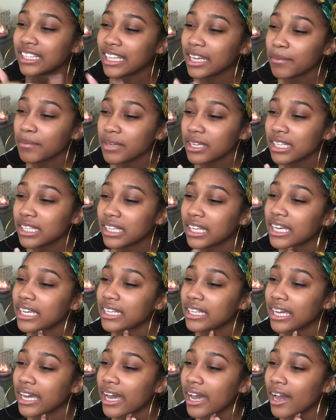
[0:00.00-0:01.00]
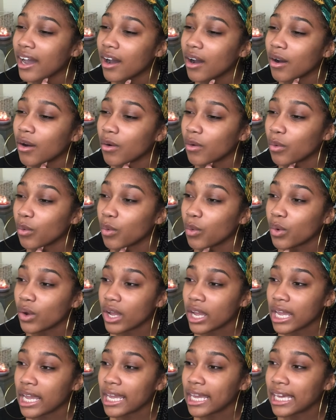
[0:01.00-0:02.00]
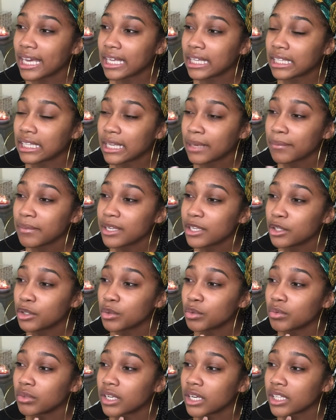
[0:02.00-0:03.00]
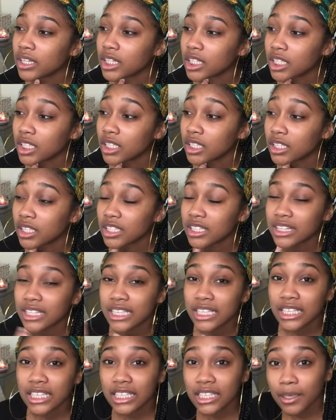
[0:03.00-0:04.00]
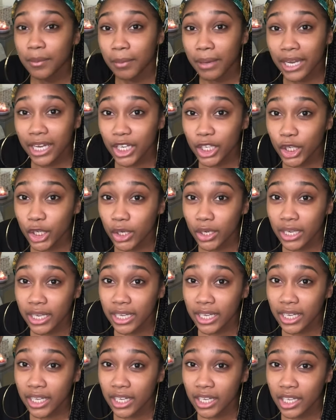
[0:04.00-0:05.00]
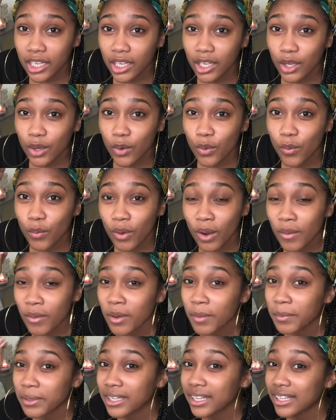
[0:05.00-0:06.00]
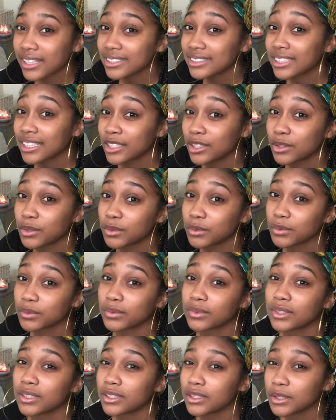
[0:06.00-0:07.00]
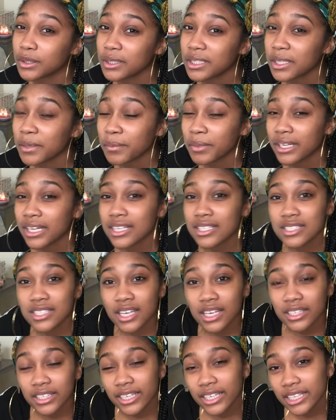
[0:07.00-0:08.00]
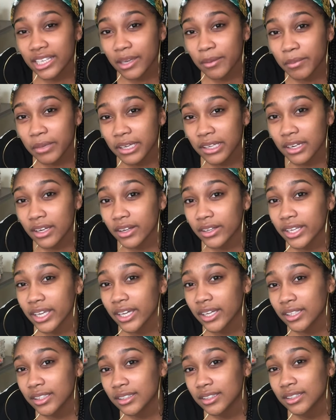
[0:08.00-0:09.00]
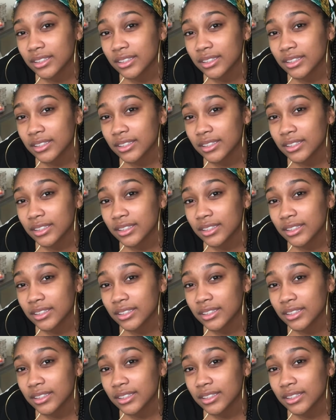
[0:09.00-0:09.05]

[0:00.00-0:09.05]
let me lay down and let me do nothing. Think in the back of your head, what would Beyonce do? You think Beyonce will lay in that bed all day?